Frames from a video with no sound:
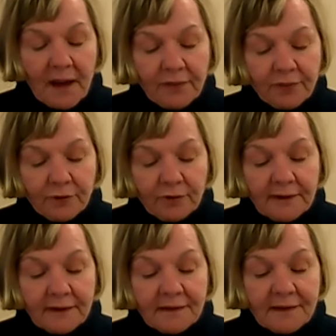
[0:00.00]
And
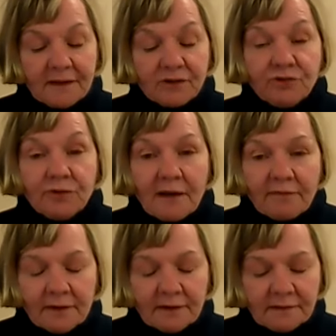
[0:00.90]
thirdly, the
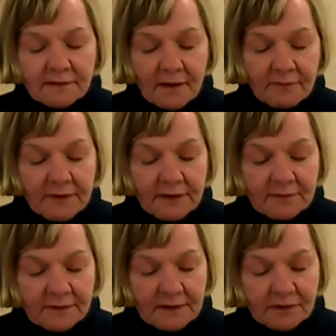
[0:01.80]
extravagance of the
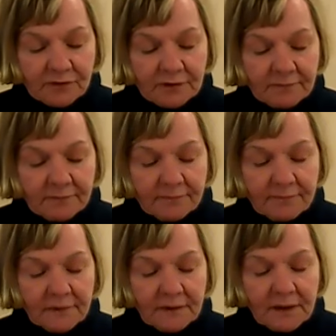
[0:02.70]
invitation.
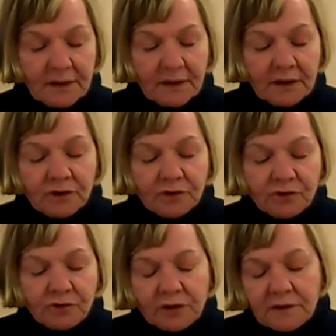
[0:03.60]

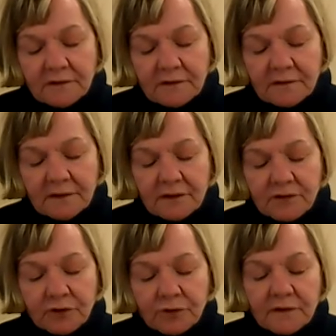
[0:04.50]
Jesus
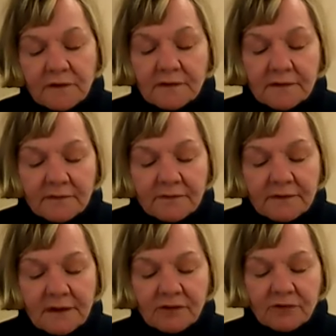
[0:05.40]
is using this
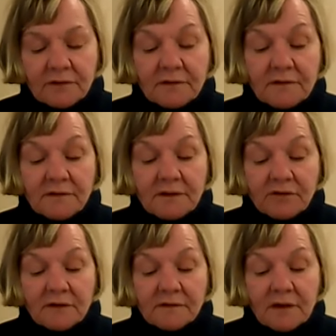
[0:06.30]
invitation to
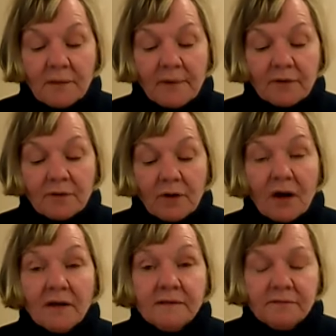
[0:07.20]
teach us about
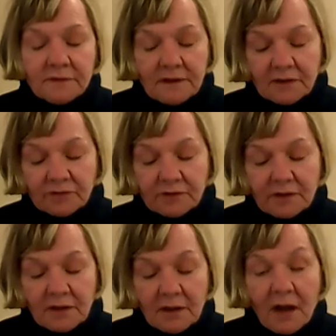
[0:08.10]
God's invitation
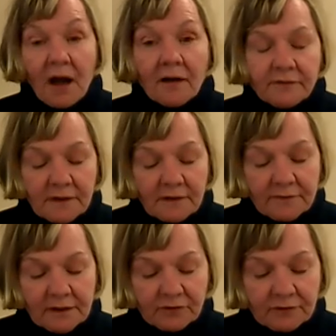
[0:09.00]
of
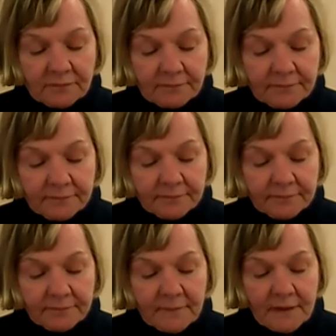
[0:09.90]
salvation.
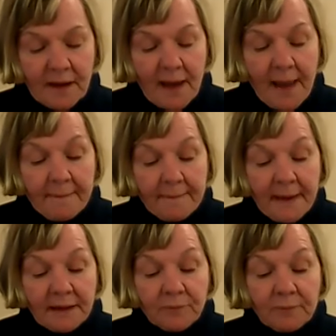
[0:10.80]

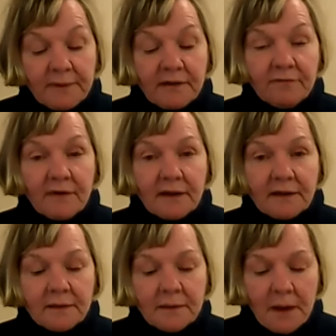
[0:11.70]
Many will be
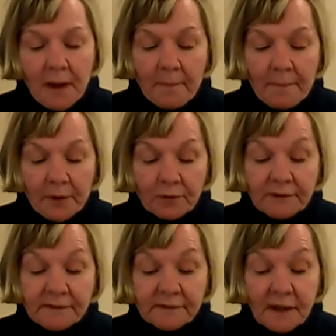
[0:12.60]
invited, but
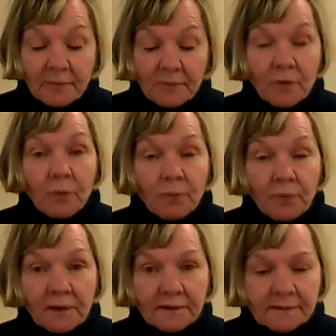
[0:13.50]
only some
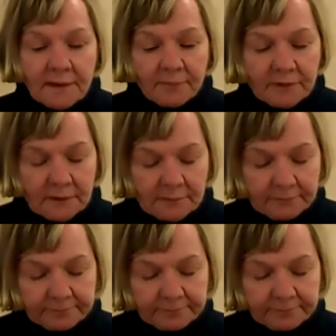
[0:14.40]
will accept it.